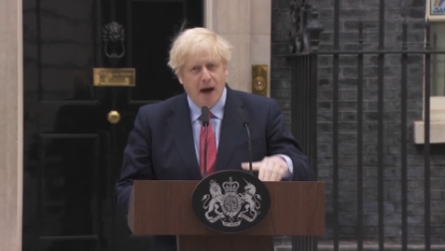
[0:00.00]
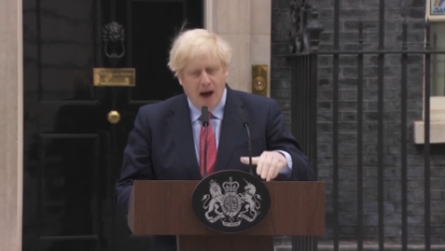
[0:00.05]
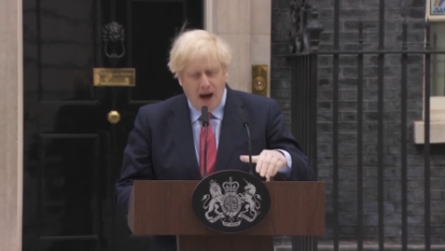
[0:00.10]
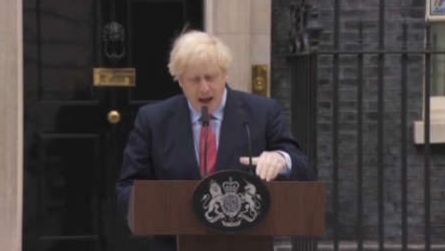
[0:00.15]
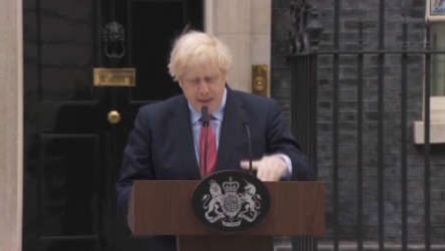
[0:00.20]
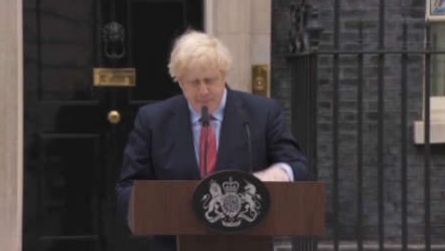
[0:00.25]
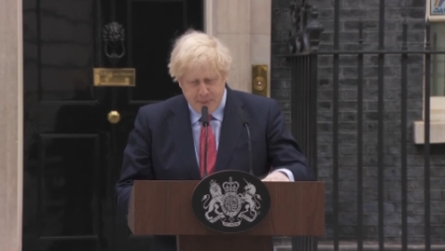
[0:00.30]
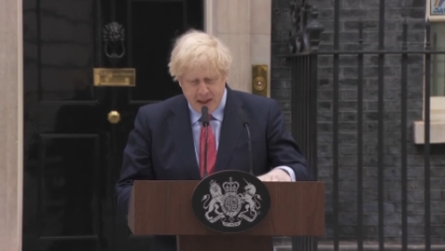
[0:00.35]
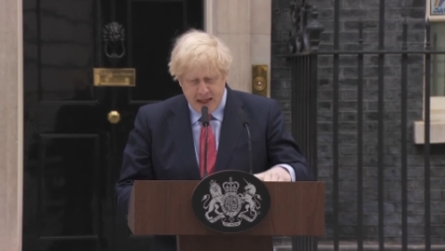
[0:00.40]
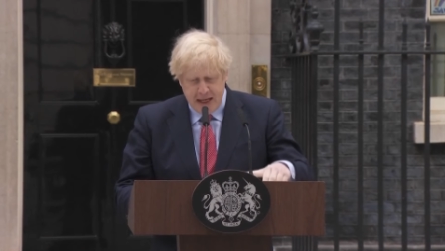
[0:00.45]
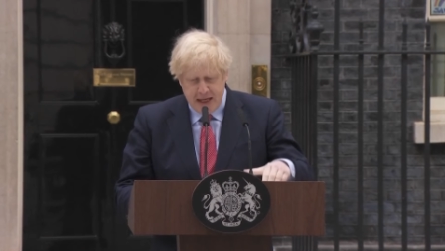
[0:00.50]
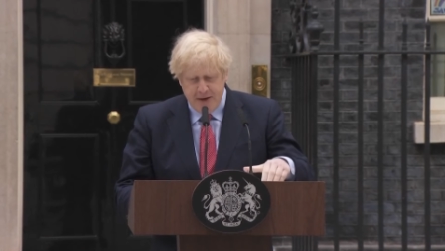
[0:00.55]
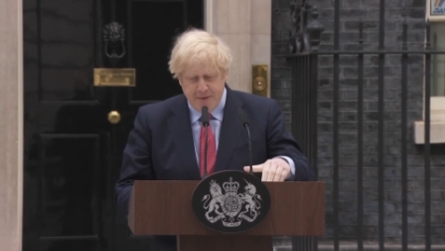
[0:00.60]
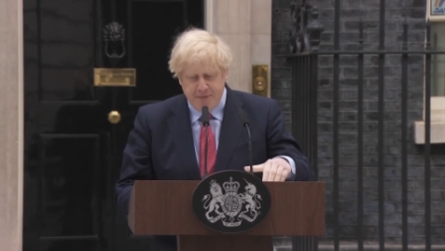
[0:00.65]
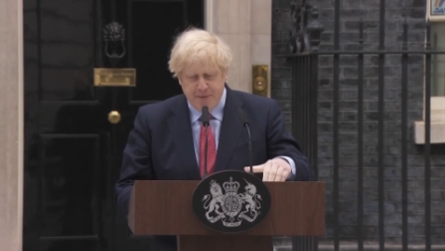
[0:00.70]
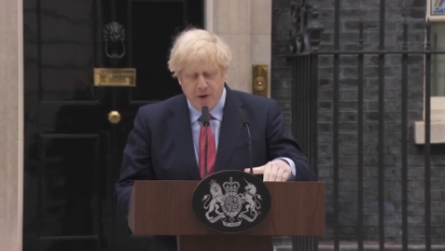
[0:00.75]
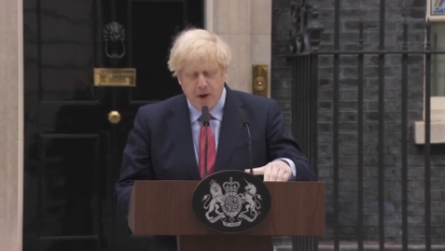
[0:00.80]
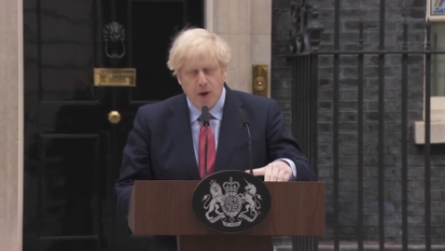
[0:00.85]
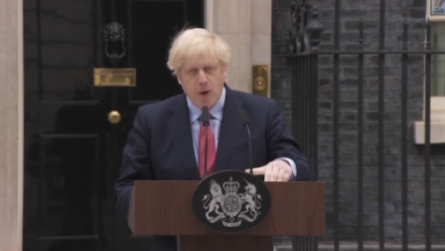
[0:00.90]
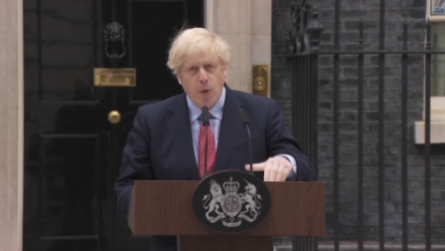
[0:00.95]
I
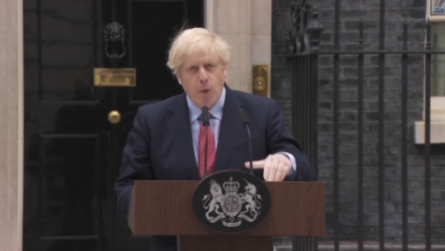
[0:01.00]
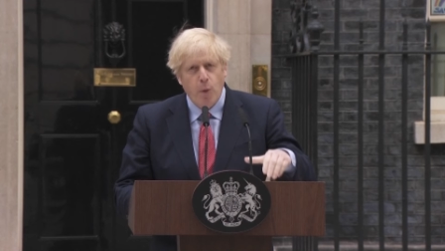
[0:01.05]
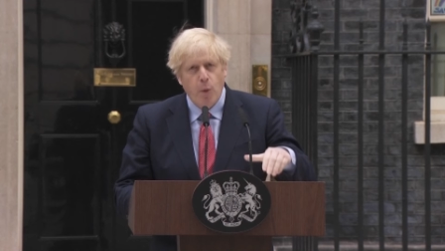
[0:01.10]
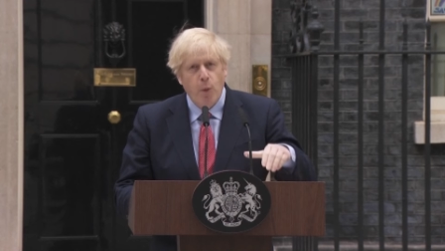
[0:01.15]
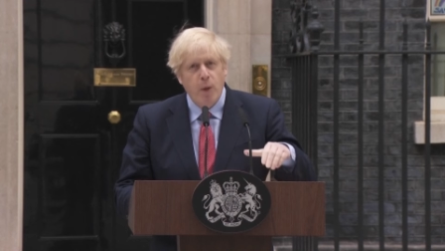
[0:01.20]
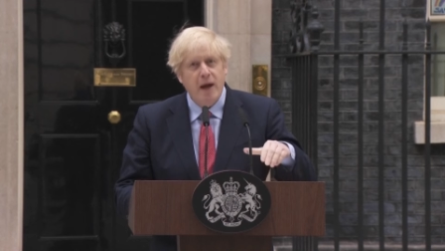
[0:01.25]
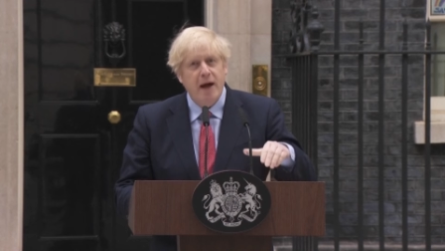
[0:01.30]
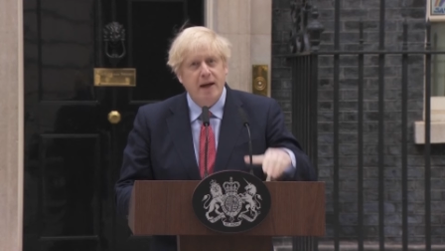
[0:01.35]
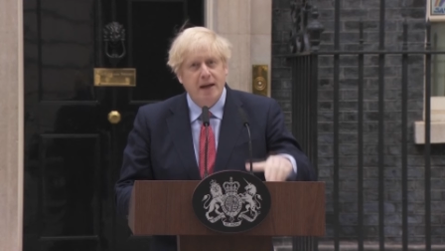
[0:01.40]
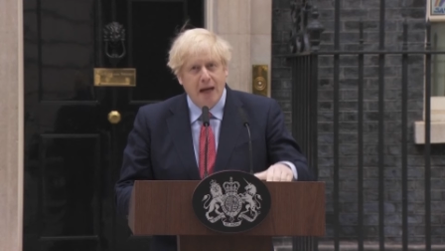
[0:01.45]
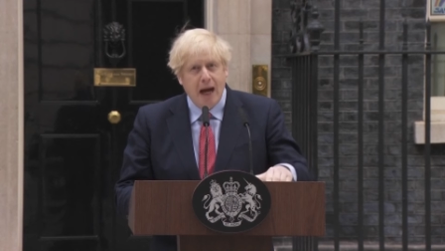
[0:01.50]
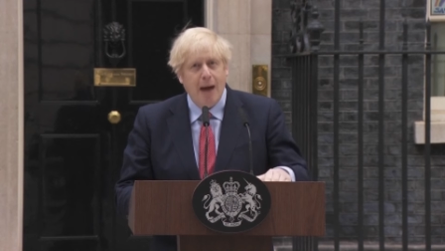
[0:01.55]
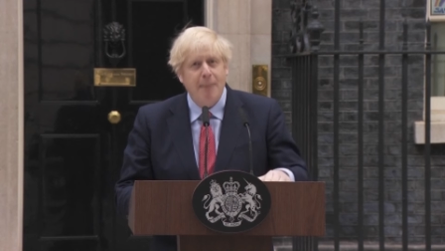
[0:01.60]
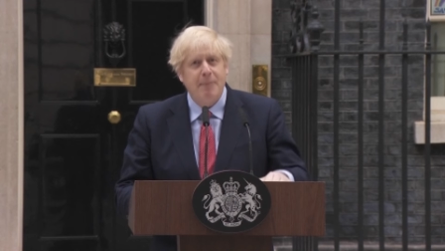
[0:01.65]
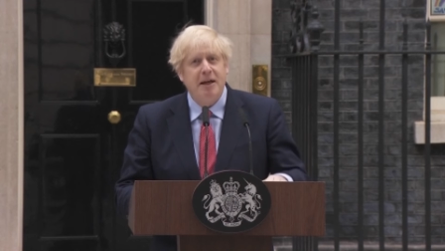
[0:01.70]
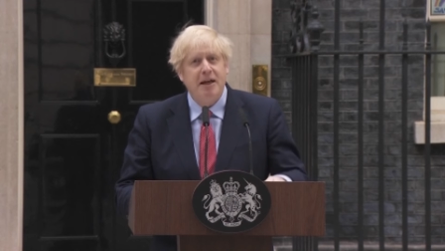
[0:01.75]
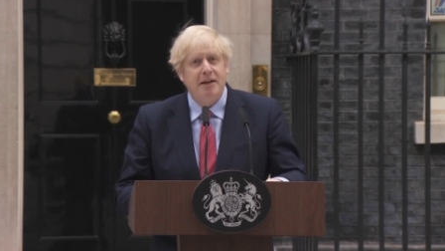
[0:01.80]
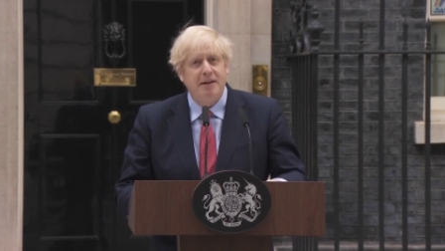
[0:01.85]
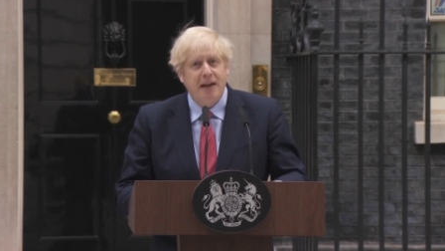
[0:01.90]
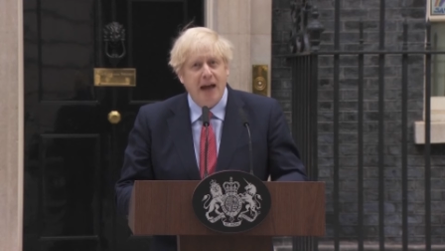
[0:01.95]
believe we are
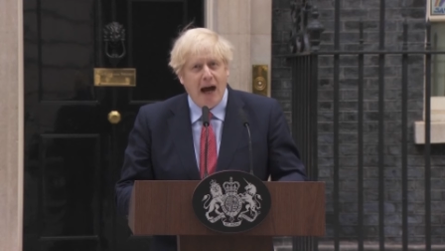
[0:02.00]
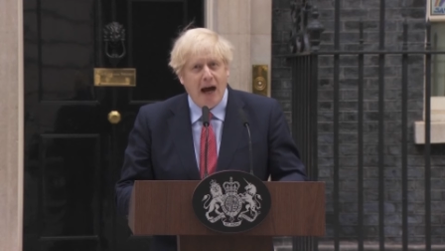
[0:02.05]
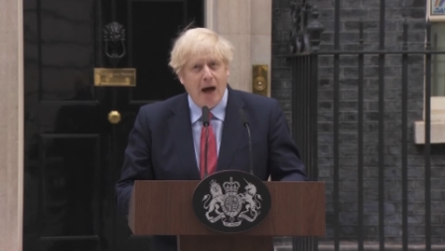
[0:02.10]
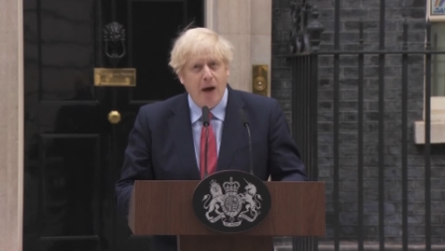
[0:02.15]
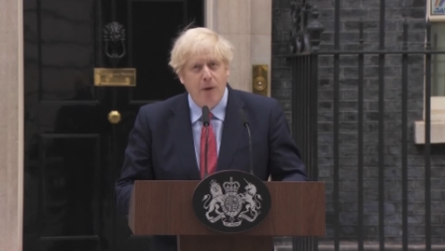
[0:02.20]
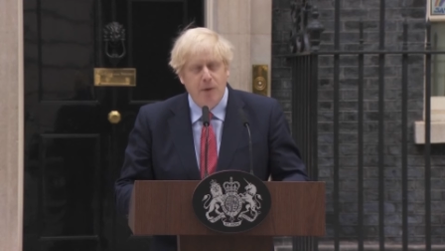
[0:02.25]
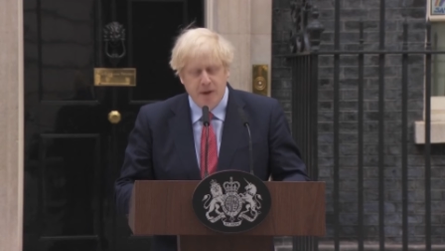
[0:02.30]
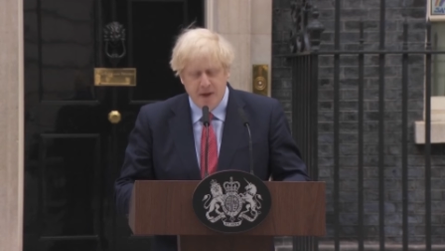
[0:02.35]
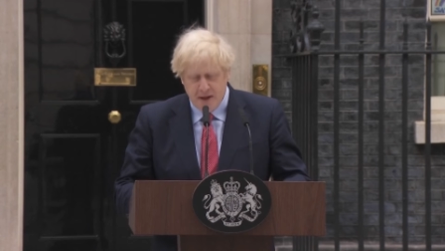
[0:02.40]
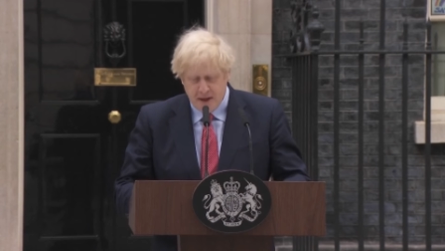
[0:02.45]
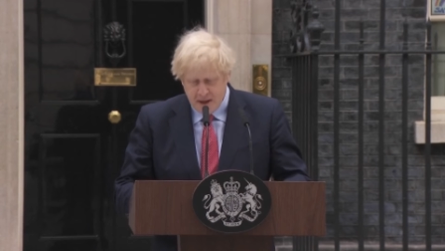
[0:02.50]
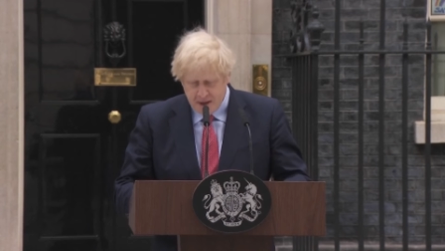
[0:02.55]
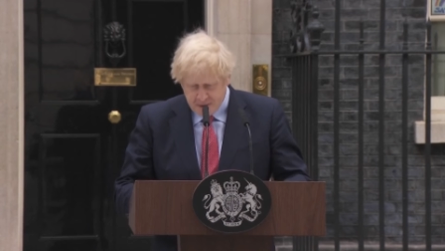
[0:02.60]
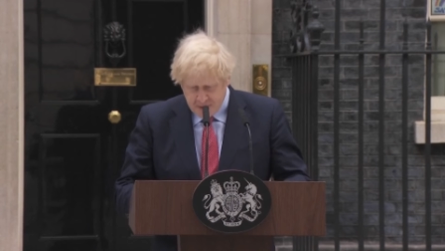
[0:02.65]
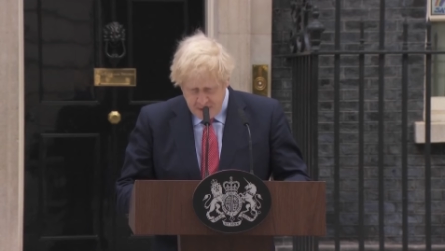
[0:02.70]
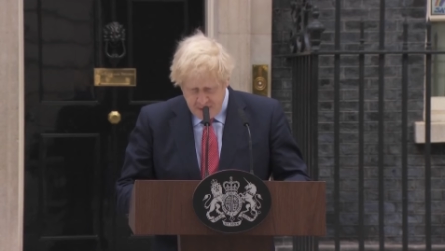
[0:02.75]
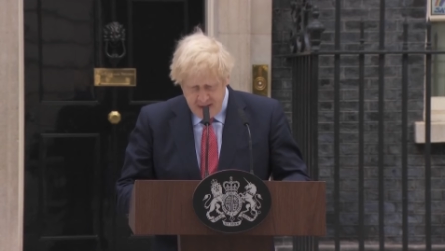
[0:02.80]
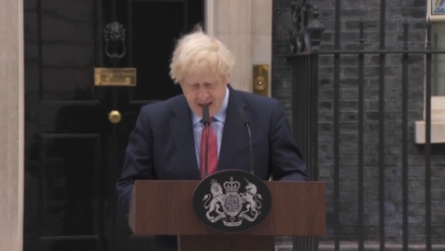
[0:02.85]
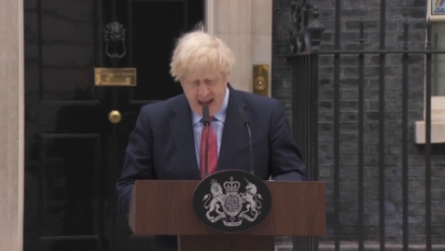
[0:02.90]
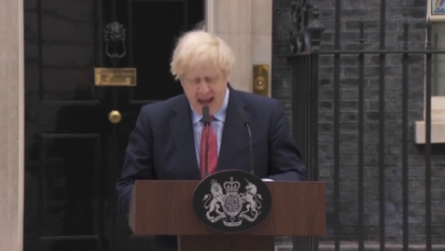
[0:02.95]
coming now
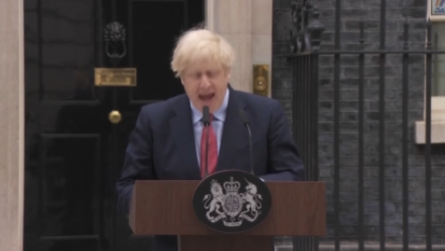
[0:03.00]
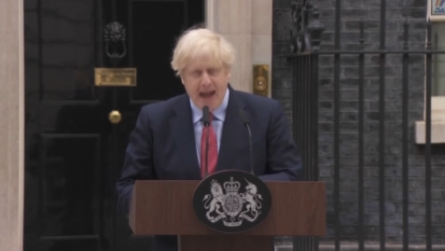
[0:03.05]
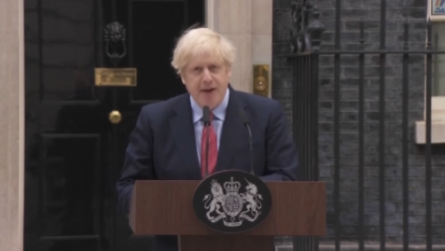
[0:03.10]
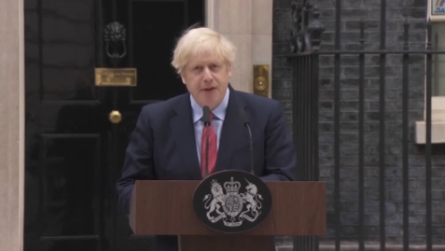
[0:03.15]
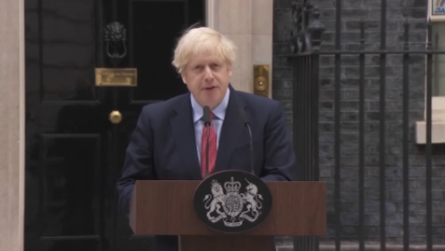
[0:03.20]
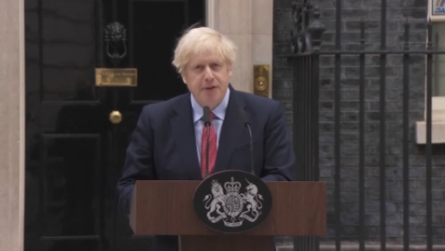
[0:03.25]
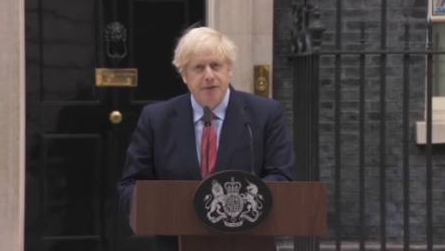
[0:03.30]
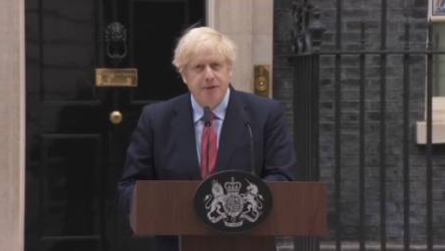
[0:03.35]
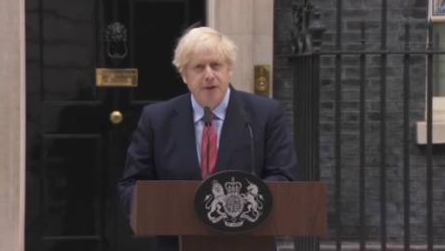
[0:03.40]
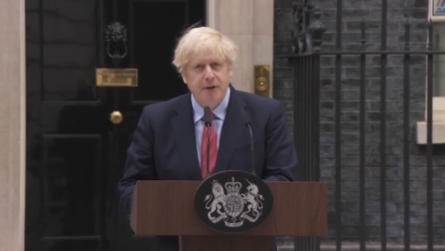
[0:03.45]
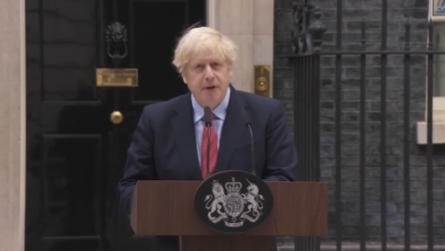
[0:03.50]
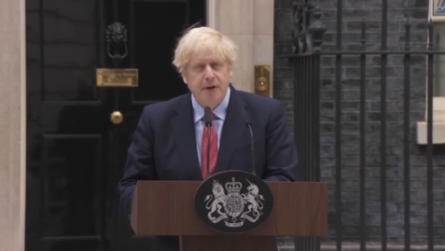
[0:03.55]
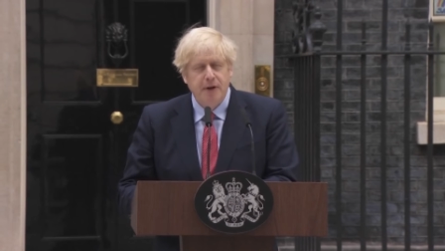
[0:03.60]
to the end